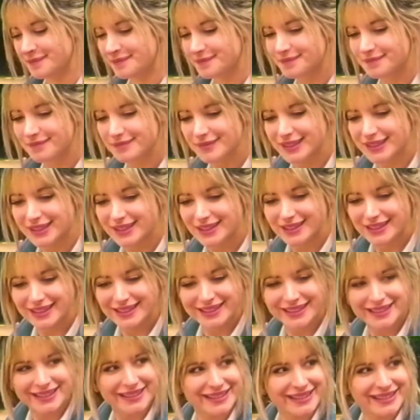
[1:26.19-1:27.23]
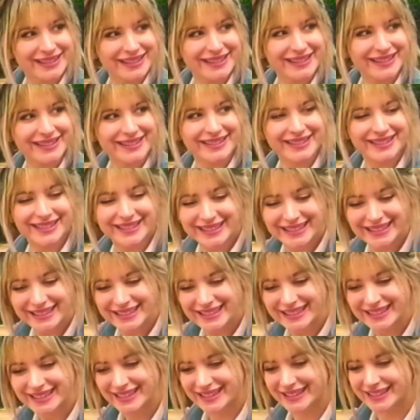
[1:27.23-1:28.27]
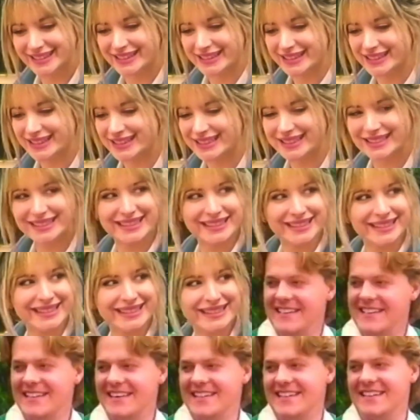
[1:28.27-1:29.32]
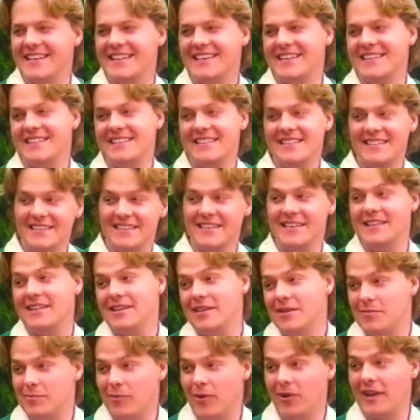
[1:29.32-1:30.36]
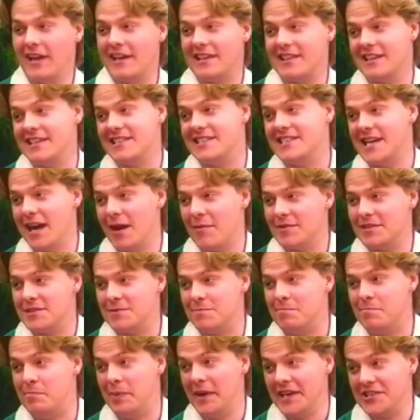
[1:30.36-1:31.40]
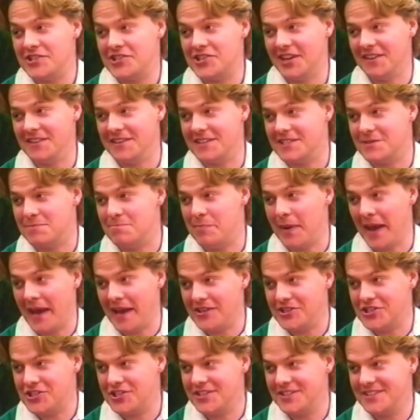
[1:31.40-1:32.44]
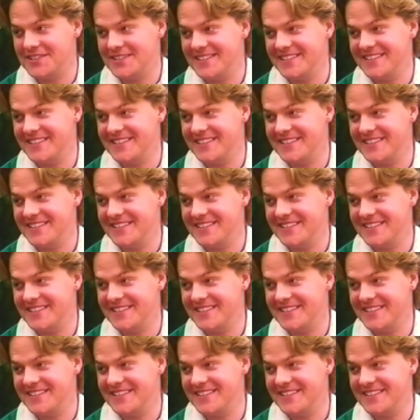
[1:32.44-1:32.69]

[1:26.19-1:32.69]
but just don't go too far with it like this. More like the dumbest bitch on this bench.